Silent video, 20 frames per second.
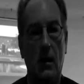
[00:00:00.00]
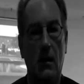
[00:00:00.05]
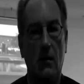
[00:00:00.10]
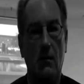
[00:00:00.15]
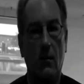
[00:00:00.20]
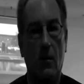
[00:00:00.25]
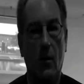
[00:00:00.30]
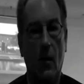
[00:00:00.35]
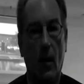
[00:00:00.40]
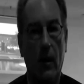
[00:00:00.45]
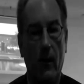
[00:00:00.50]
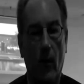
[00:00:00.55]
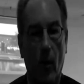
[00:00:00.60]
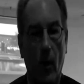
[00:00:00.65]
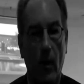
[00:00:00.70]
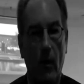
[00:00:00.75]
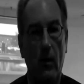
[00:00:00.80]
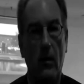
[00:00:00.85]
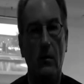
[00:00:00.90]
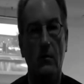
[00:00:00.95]
it
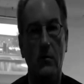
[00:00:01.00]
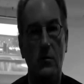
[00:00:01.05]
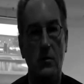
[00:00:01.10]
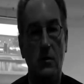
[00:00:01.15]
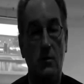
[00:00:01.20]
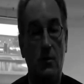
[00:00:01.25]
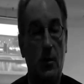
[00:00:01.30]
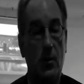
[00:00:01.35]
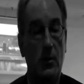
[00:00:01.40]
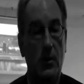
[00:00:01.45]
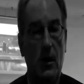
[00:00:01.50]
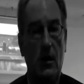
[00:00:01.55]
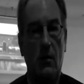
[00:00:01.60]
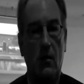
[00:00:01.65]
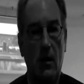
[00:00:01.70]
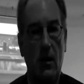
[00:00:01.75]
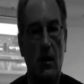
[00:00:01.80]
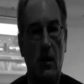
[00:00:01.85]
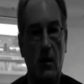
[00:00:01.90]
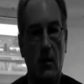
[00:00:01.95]
welcomes
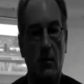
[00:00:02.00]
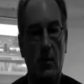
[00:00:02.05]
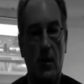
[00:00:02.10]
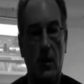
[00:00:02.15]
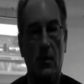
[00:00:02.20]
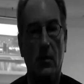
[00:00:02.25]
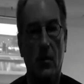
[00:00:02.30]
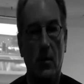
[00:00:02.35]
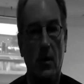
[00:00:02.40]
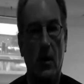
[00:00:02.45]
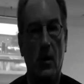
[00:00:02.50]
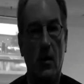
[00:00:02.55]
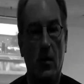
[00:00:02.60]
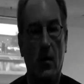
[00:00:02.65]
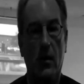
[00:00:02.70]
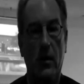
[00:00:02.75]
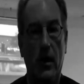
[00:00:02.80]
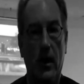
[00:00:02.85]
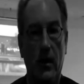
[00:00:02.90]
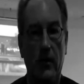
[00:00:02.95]
particularly young people, young
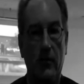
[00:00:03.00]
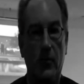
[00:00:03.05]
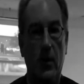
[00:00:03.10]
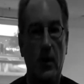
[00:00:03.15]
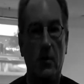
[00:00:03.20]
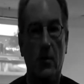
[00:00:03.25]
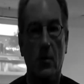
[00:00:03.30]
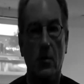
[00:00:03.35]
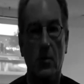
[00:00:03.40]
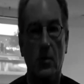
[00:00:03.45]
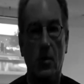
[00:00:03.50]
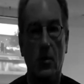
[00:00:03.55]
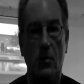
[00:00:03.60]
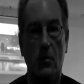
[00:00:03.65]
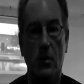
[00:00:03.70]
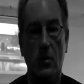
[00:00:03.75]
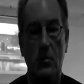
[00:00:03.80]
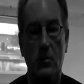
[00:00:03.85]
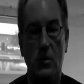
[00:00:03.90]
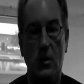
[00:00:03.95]
creative people to
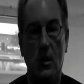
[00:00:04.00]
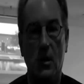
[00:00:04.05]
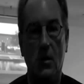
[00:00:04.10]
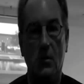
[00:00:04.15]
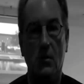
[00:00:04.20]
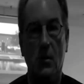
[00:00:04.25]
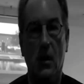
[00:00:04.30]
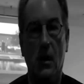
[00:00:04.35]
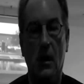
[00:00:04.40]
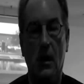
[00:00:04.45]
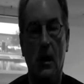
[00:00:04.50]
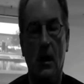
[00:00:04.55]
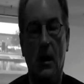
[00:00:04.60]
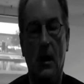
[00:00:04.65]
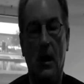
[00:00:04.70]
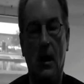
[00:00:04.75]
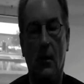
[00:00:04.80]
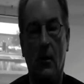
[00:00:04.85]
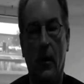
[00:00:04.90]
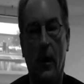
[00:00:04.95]
the
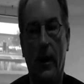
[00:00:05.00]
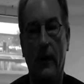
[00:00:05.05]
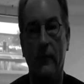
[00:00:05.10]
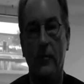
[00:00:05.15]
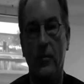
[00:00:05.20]
museum. We're